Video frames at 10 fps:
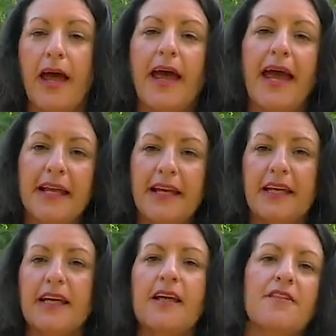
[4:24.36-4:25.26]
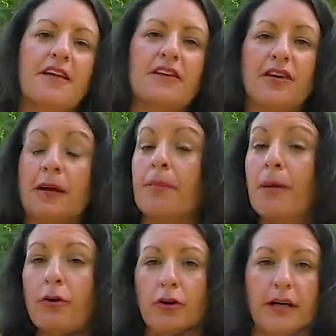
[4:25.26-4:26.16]
aiding in things like
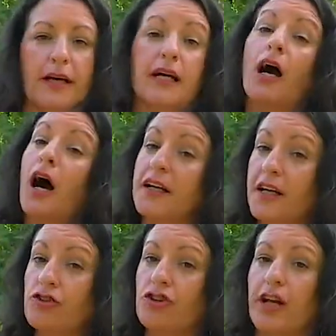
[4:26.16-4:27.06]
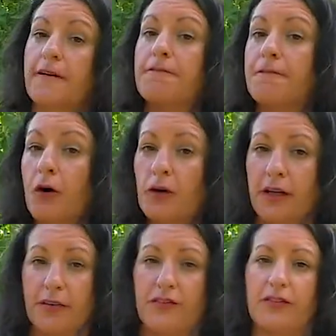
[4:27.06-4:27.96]
memory and cognition and
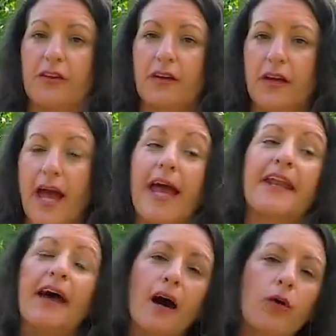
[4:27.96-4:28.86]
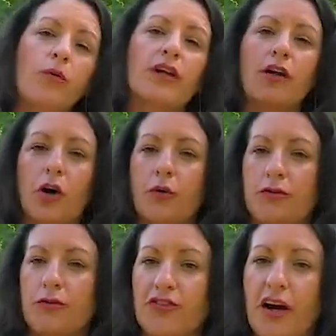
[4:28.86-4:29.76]
focus. And now we know
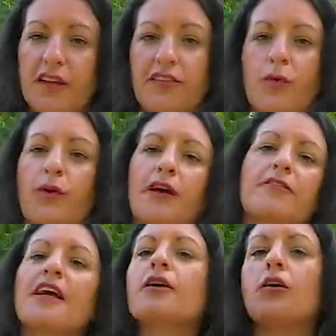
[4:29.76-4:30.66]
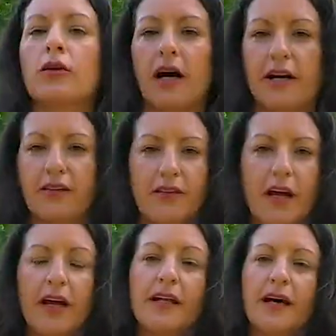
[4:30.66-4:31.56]
through science that we have ginkolaids.
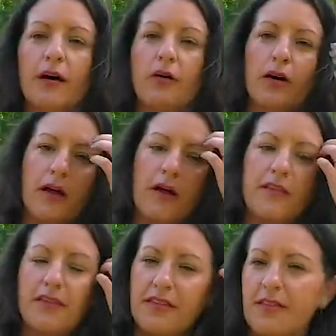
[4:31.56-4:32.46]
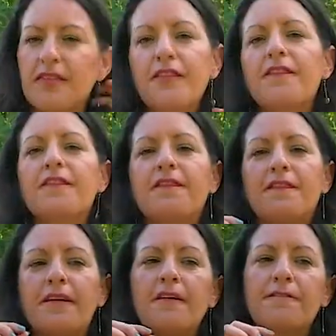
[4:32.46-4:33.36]
Now,
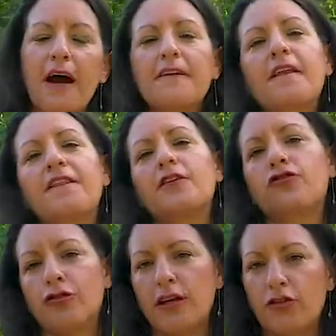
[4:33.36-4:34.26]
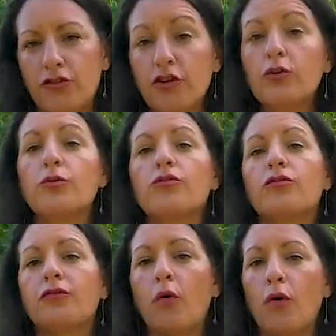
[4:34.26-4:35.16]
the fact that this tree is
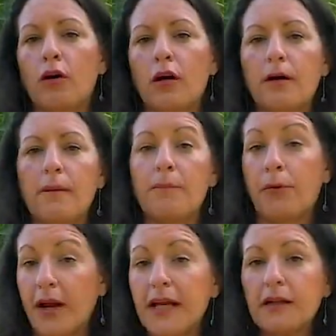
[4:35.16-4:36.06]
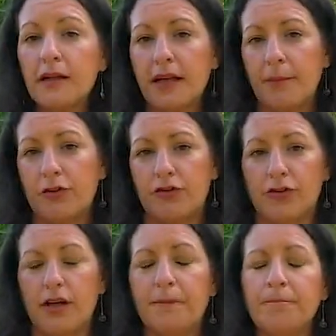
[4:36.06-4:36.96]
used for brain
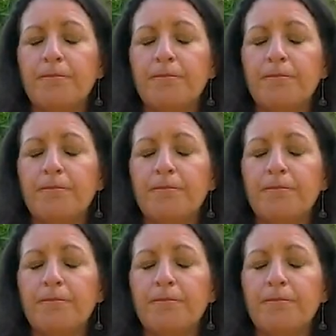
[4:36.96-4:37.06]
chemistry